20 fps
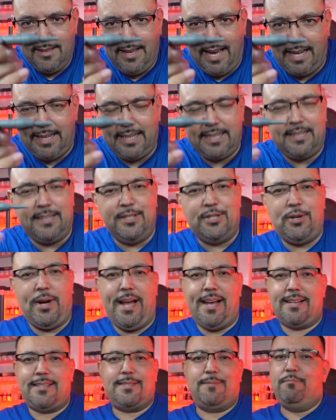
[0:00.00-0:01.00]
And it
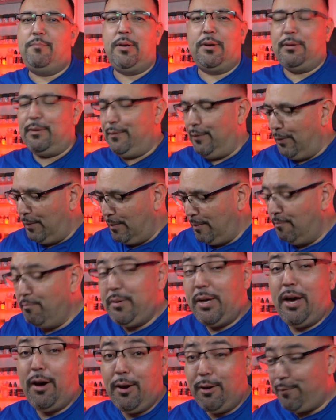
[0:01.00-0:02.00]
contracts. Beautiful.
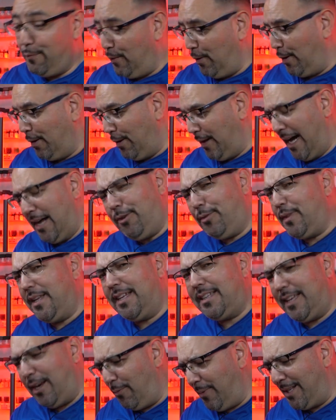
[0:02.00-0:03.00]
Beautiful! I don't
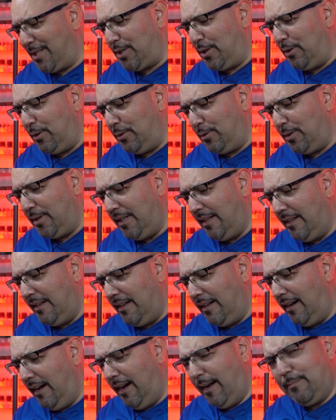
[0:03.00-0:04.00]
think the original
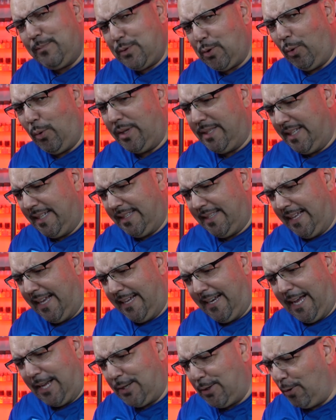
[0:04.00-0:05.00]
toy did
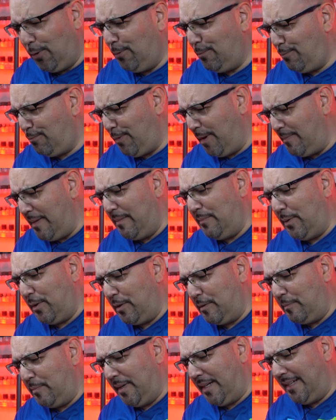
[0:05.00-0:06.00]
that. I don't
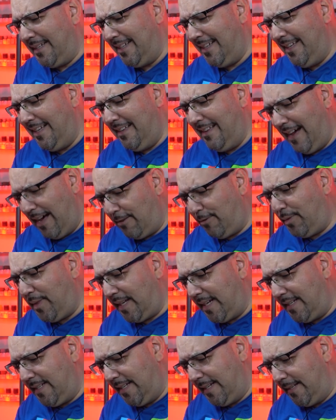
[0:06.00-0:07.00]
remember, but I don't
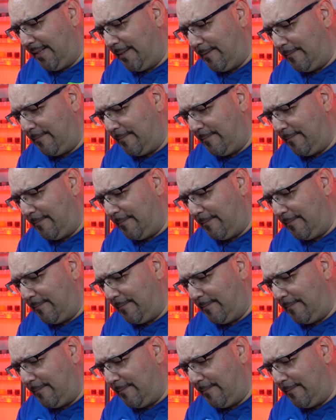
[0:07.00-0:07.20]
think it did.